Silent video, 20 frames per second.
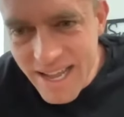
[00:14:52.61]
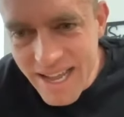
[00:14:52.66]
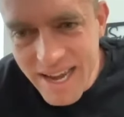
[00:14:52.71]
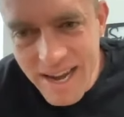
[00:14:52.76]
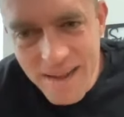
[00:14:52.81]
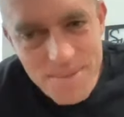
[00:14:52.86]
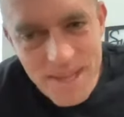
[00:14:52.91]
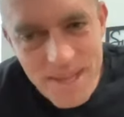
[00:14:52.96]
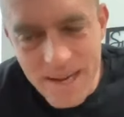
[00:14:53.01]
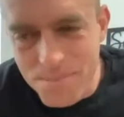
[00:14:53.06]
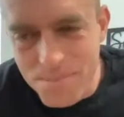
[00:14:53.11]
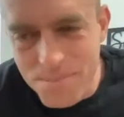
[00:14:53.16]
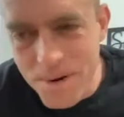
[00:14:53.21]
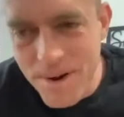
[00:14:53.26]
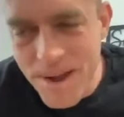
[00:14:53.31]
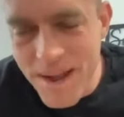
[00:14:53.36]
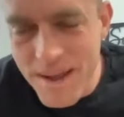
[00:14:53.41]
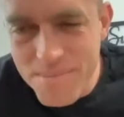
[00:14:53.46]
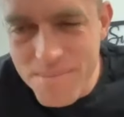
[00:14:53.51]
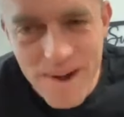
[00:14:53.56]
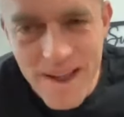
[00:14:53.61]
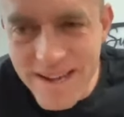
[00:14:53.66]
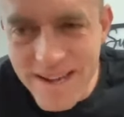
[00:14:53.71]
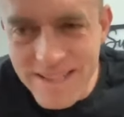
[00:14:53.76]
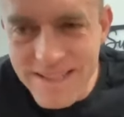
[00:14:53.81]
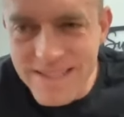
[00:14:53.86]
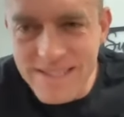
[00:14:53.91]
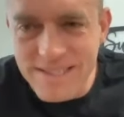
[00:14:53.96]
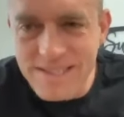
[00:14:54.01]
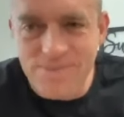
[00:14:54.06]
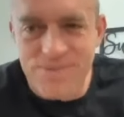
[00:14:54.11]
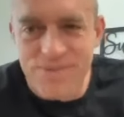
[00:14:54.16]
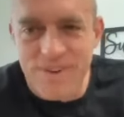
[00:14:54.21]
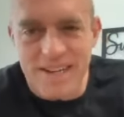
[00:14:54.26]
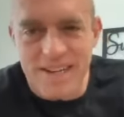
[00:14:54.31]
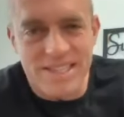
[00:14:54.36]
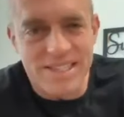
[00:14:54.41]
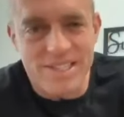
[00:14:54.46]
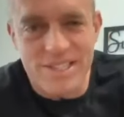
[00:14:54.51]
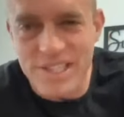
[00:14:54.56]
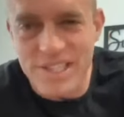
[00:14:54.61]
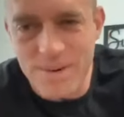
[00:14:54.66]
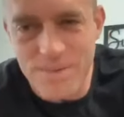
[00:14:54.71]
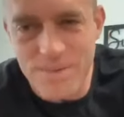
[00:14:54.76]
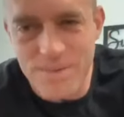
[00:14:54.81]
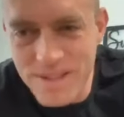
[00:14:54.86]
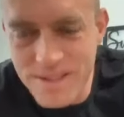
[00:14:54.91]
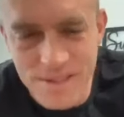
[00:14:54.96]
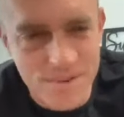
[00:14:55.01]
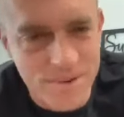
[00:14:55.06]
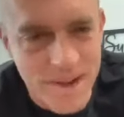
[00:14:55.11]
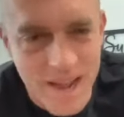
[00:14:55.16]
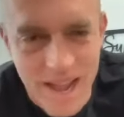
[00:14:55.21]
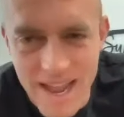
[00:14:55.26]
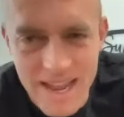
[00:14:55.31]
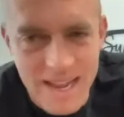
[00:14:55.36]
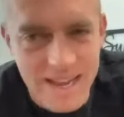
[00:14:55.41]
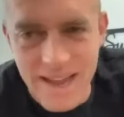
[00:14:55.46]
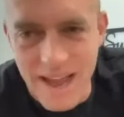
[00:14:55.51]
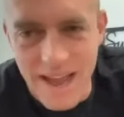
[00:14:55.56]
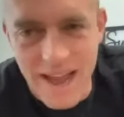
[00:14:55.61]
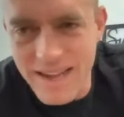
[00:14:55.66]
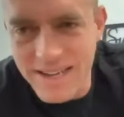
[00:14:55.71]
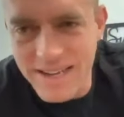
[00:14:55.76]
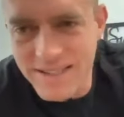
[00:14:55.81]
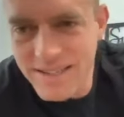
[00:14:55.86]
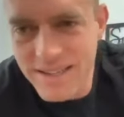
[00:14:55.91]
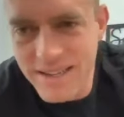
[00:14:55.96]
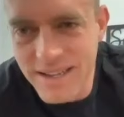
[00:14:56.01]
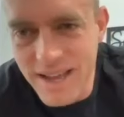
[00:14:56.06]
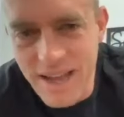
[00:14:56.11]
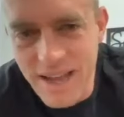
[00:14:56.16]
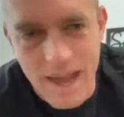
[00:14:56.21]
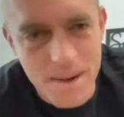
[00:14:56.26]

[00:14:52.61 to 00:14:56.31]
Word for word: And I'm like, bro, I'm right in this fucking shit with you, and I ain't hiding.